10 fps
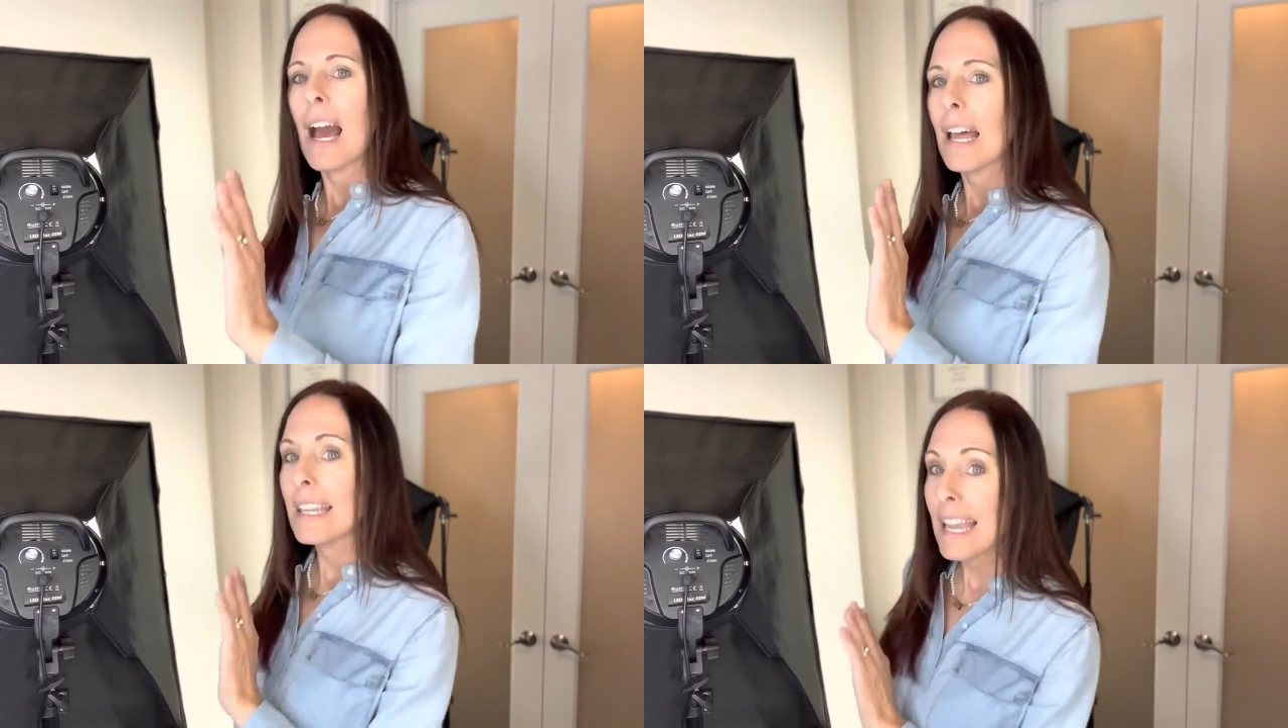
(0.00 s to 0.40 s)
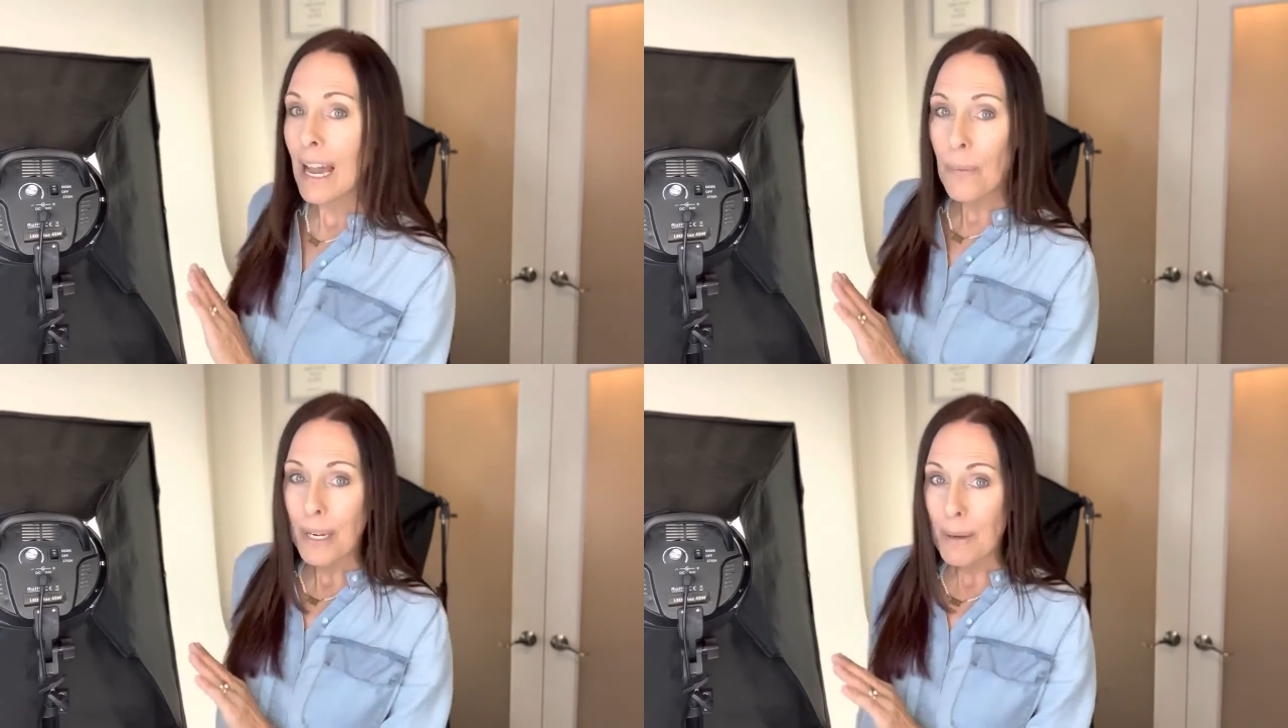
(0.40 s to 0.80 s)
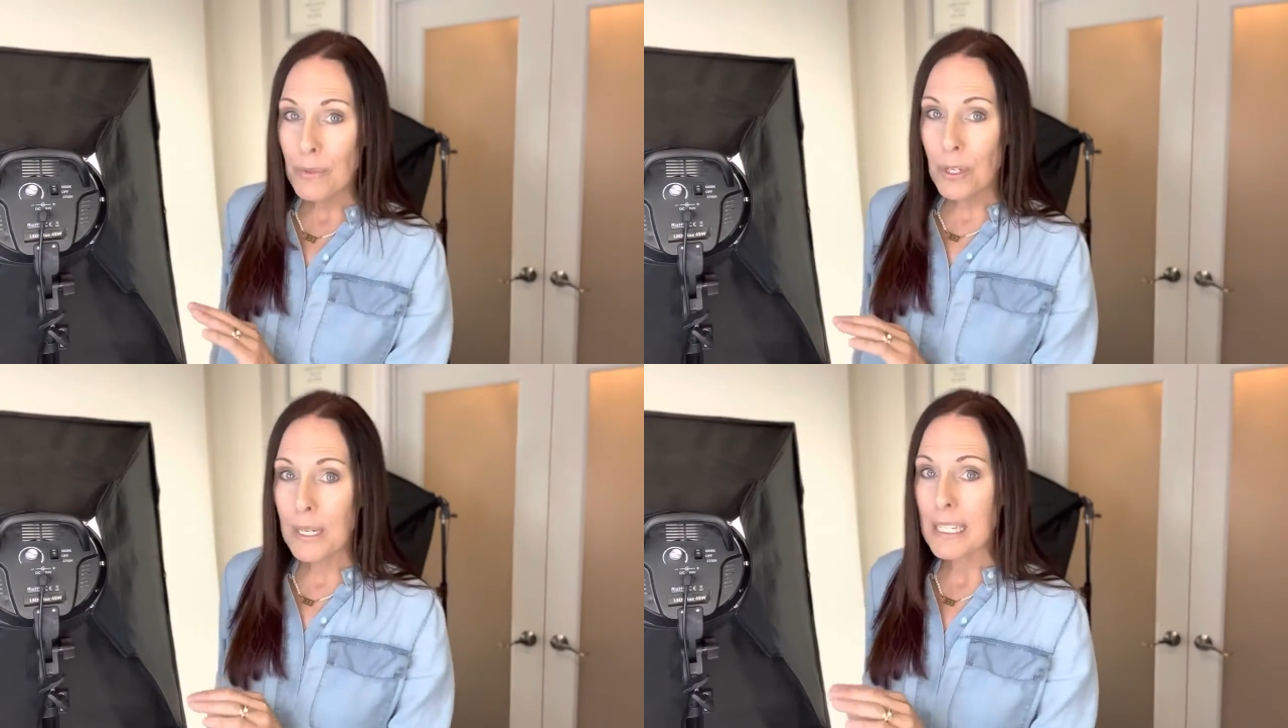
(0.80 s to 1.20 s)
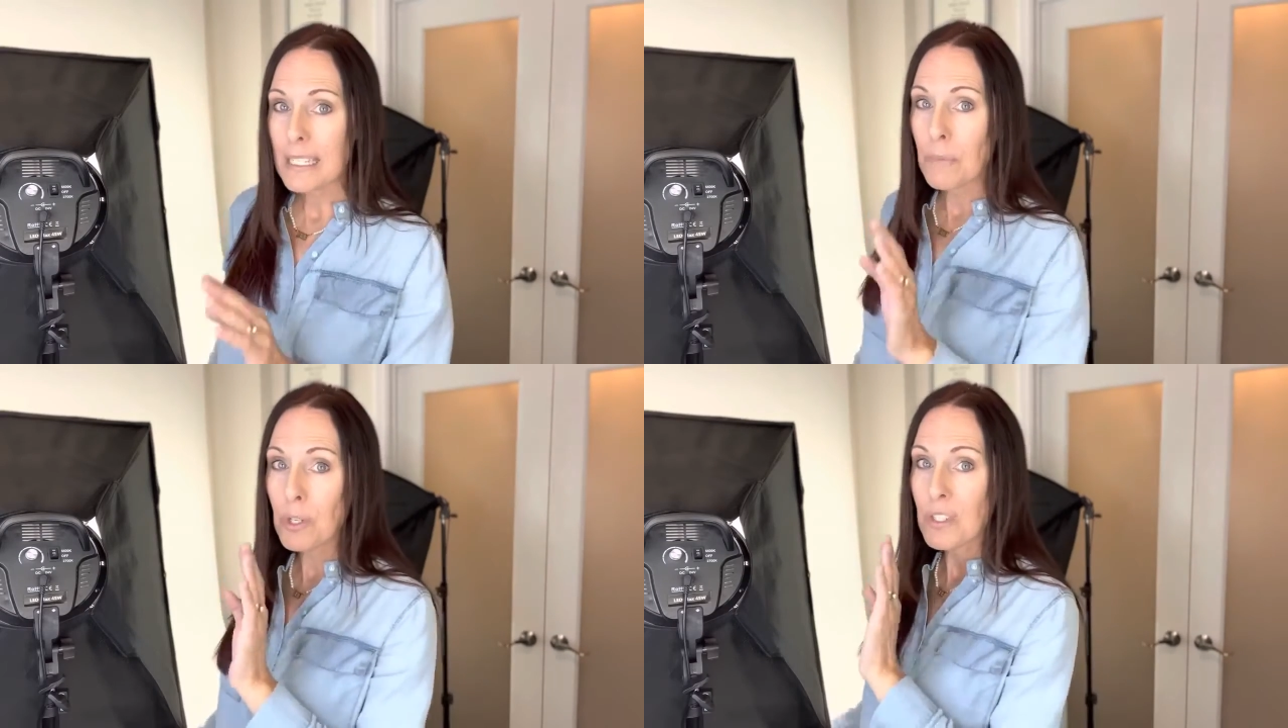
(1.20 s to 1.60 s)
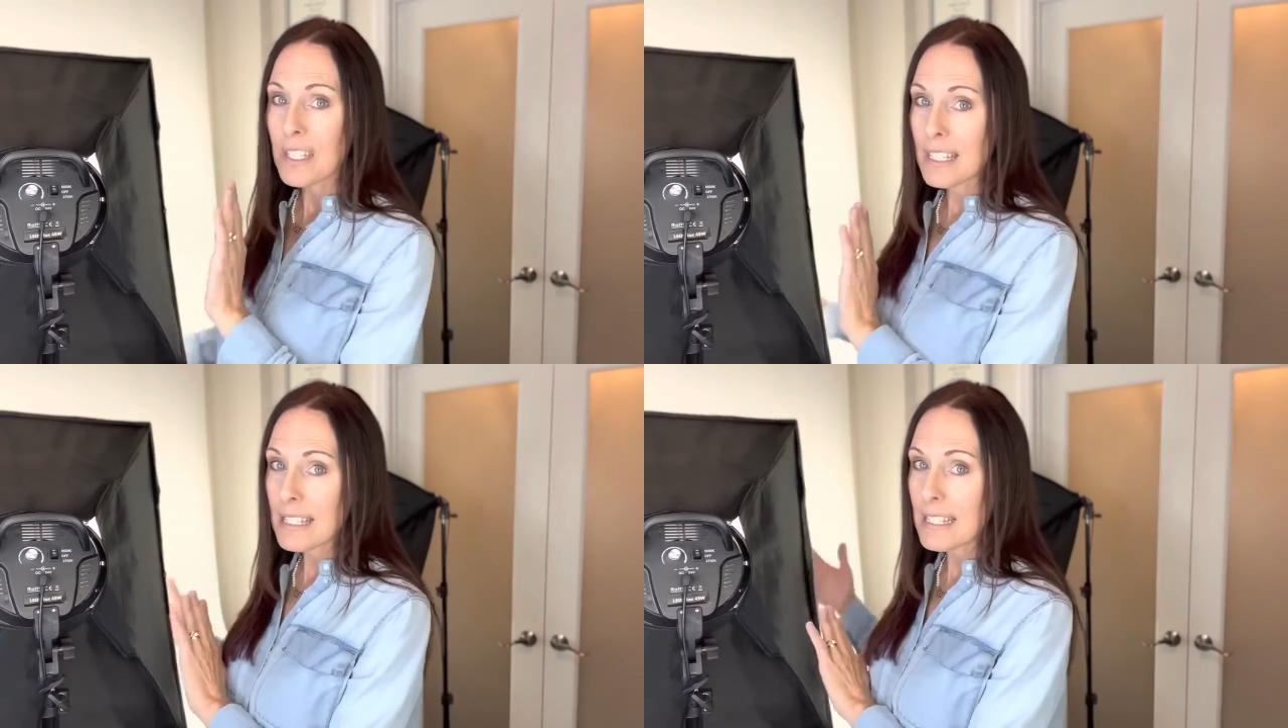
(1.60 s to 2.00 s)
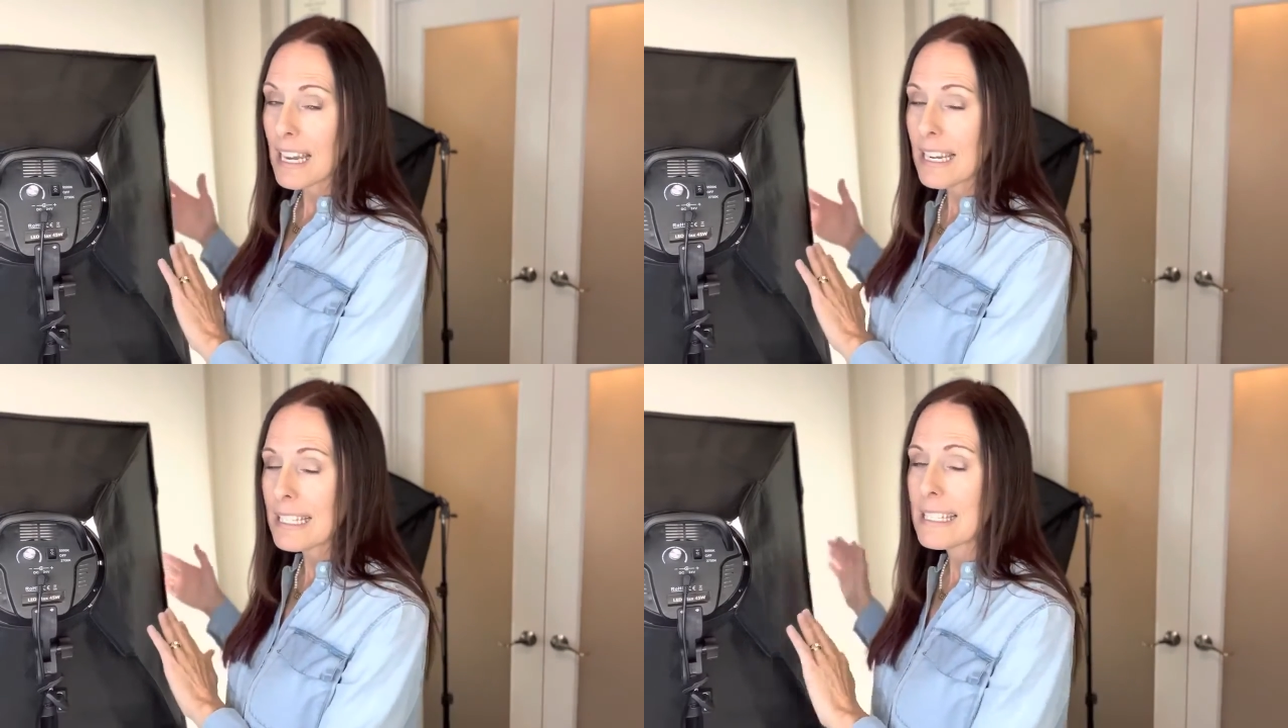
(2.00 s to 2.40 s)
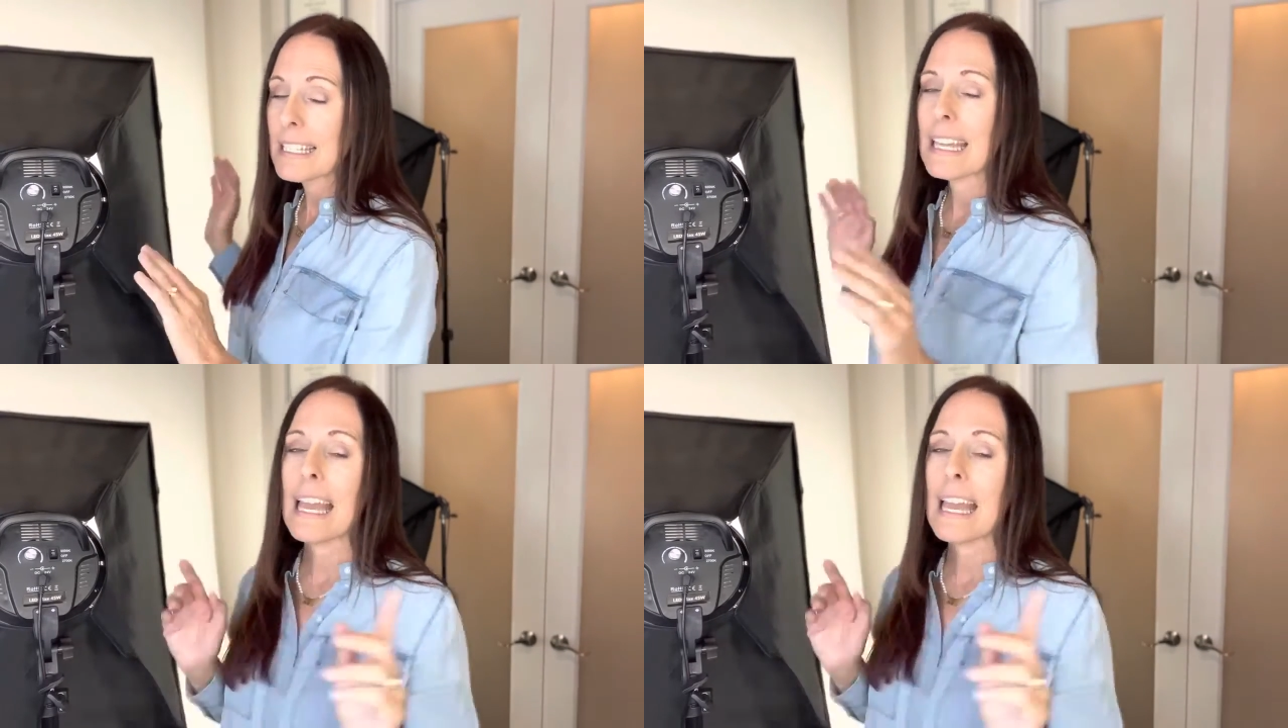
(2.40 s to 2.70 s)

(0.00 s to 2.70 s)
now what I'm doing is I'm using these lights